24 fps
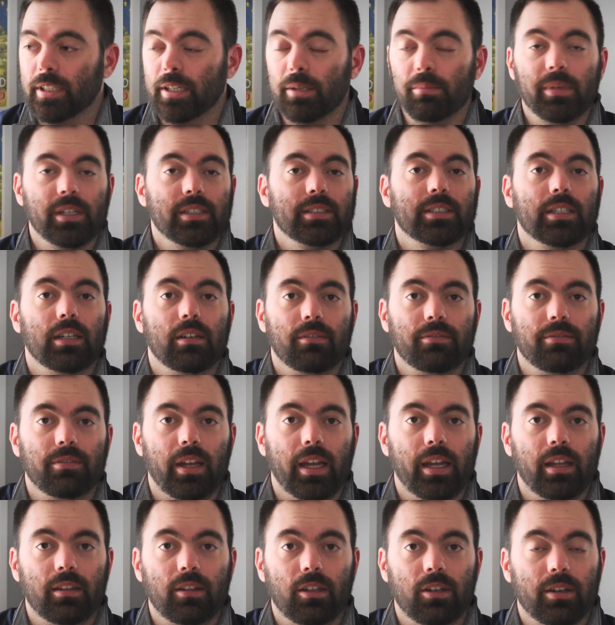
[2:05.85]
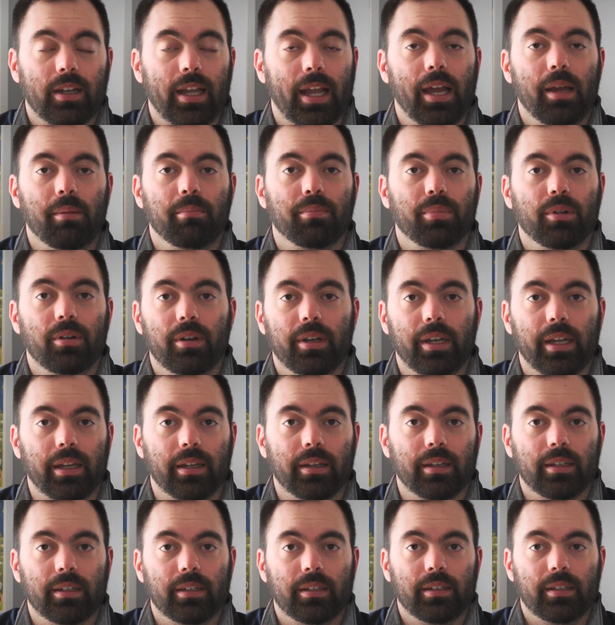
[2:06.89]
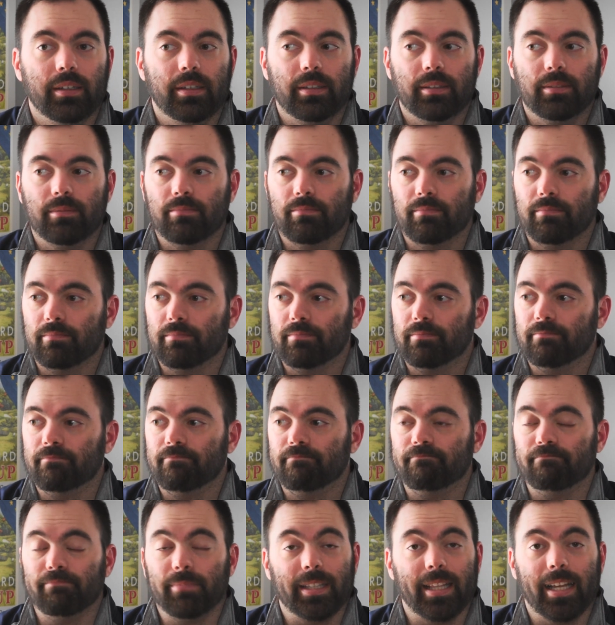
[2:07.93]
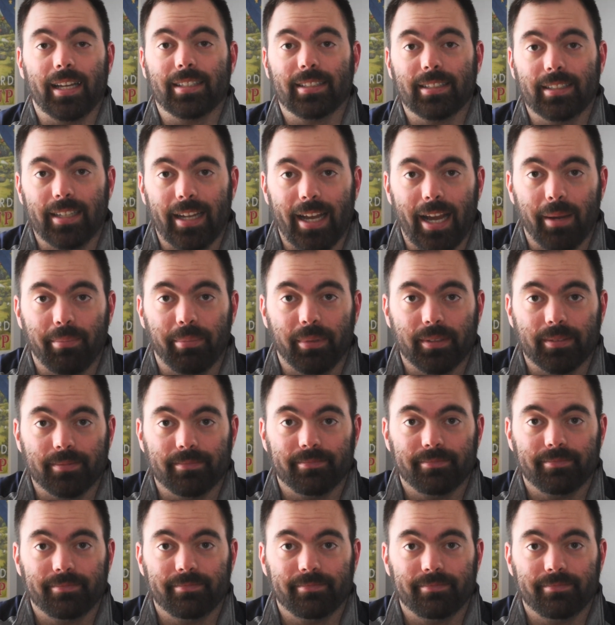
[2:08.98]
give myself a look at birdie, but that didn't happen.